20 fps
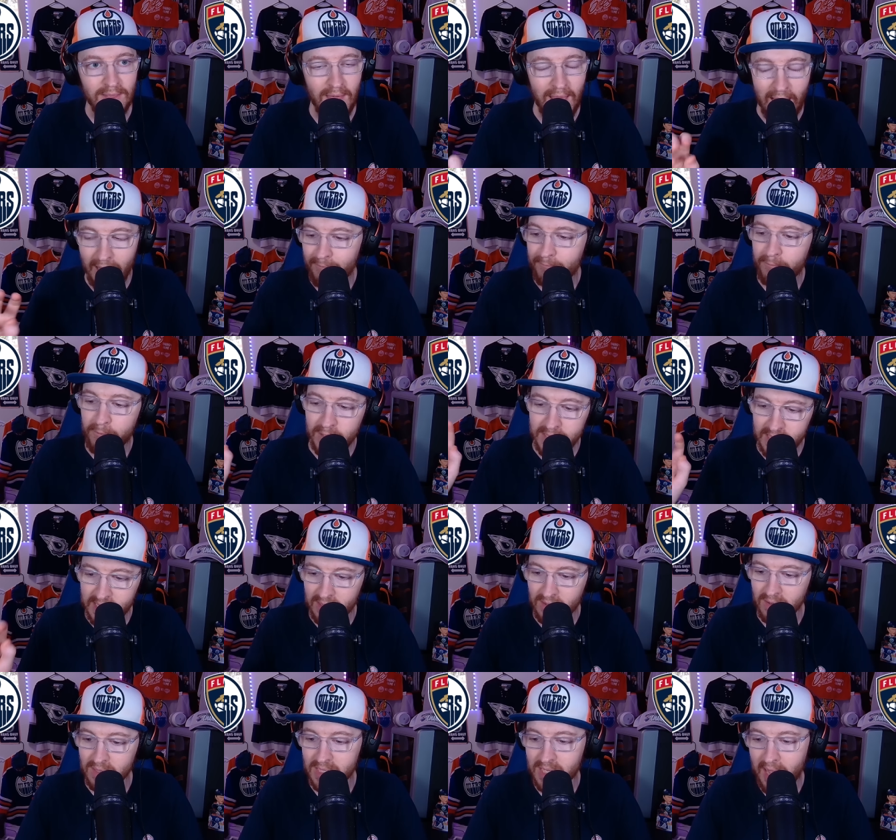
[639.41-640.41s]
Every
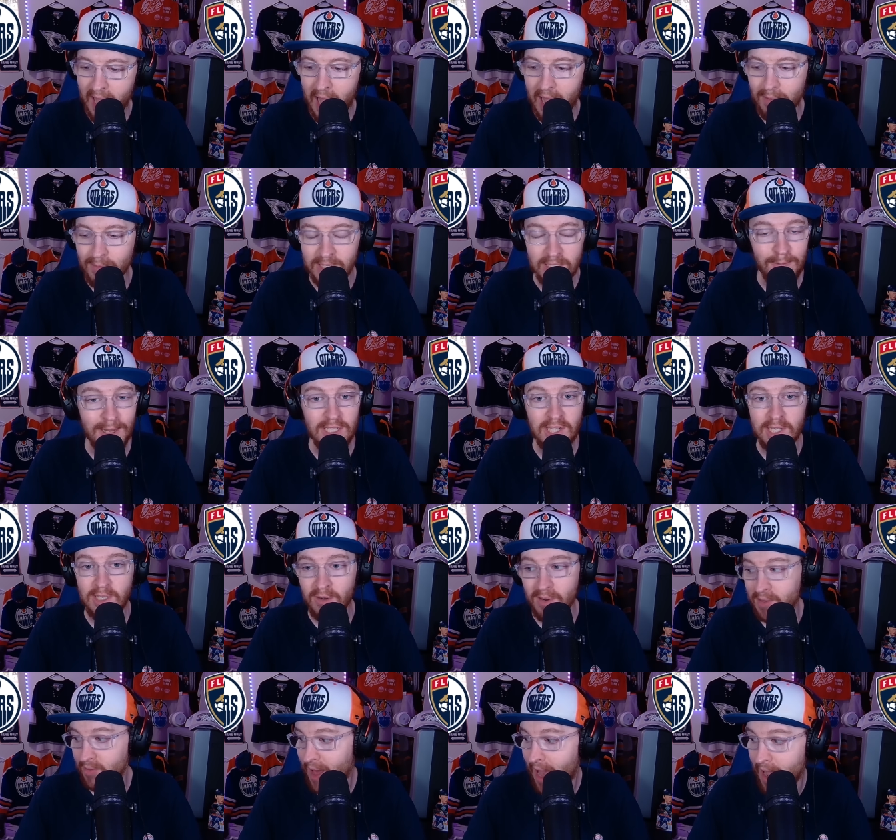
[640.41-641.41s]
single time, especially
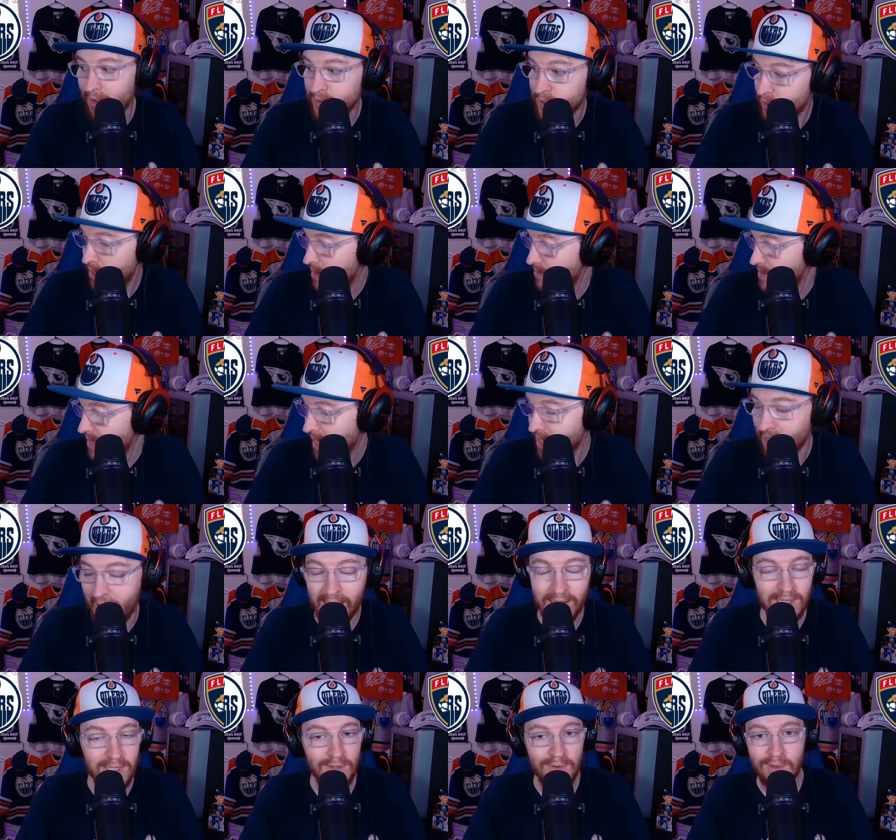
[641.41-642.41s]
during live streams. I
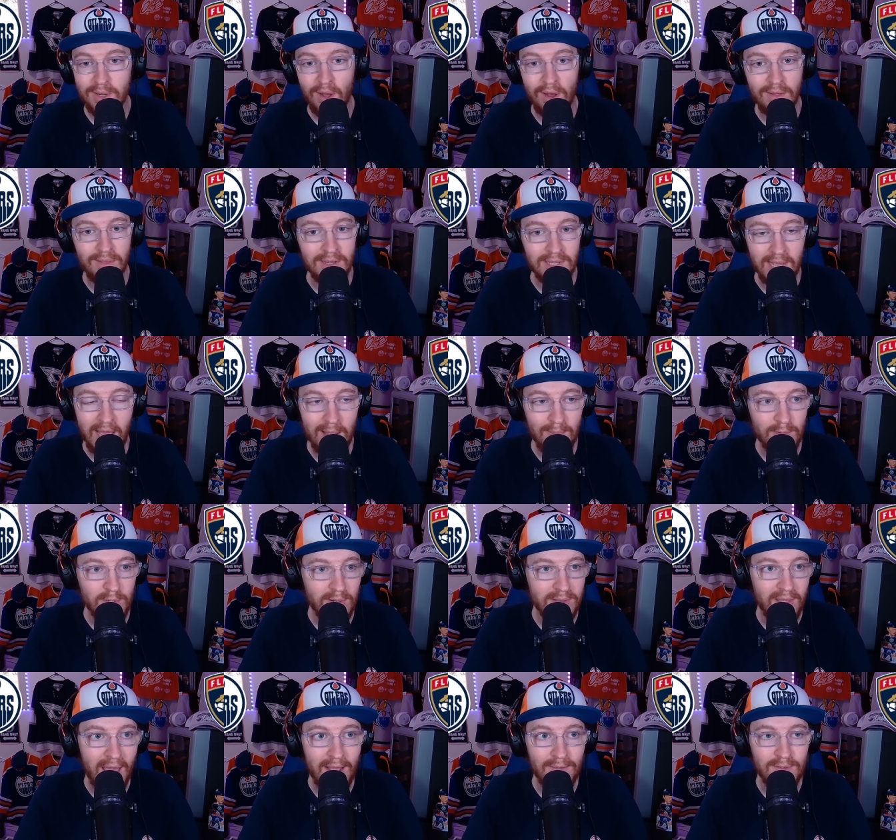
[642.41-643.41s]
do it all the time
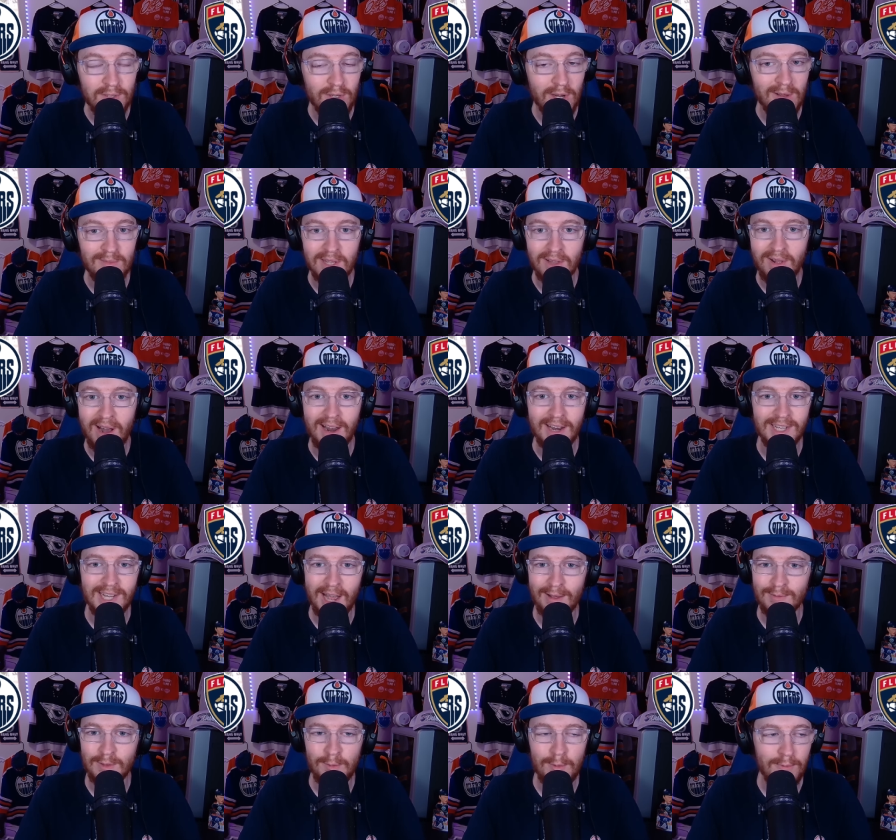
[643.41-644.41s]
during live streams. A lot of
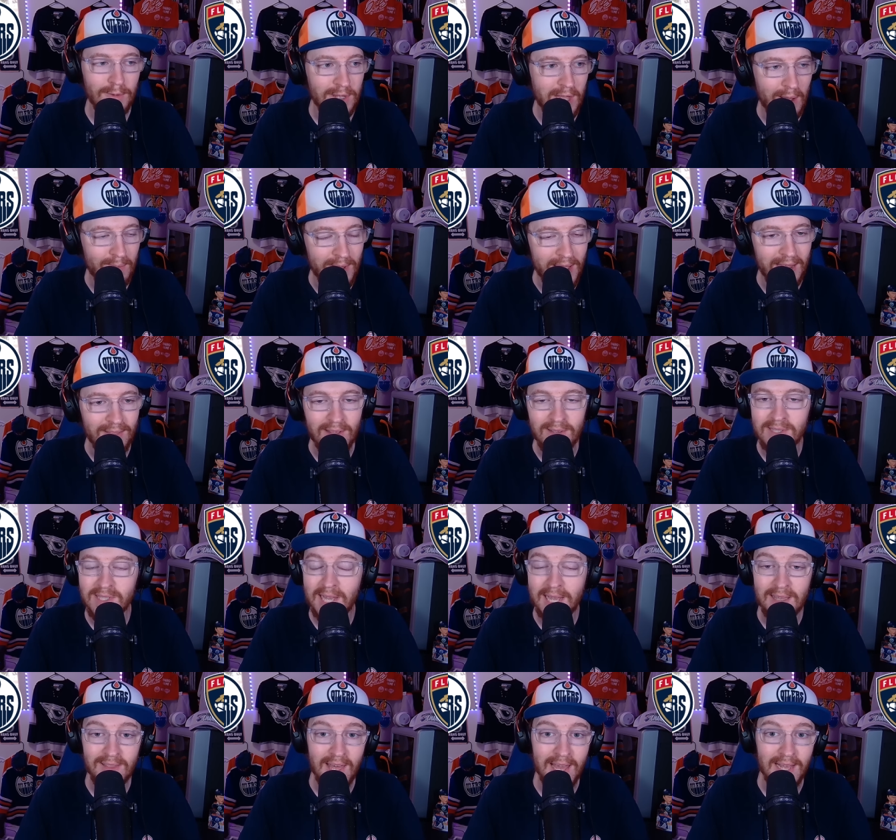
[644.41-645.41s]
times people come in, they'll
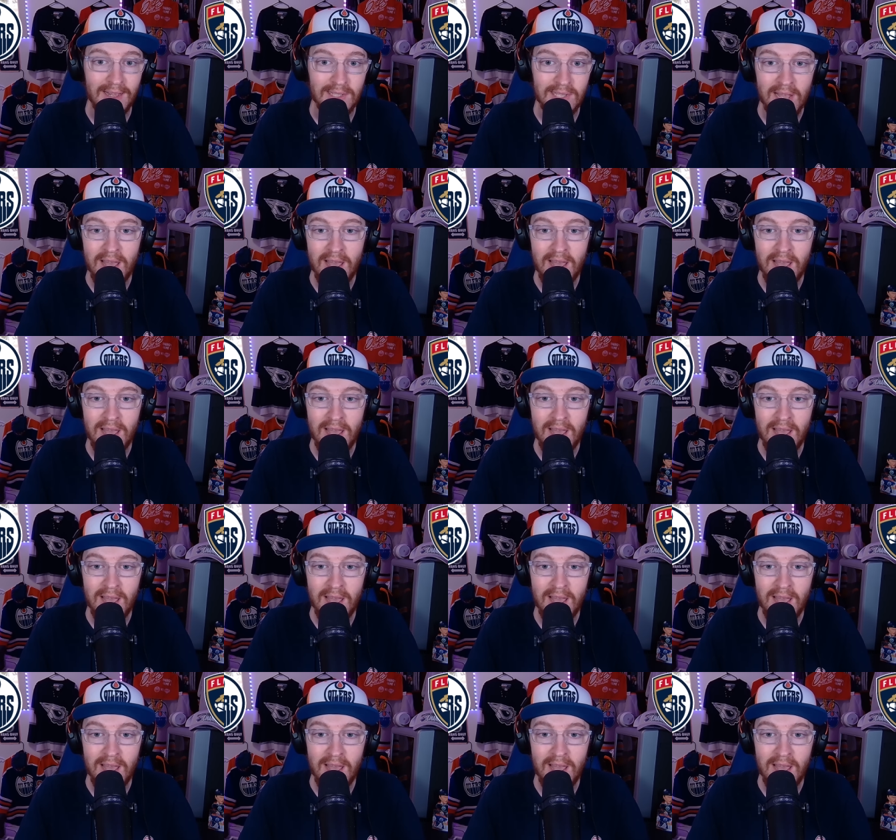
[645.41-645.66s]
say things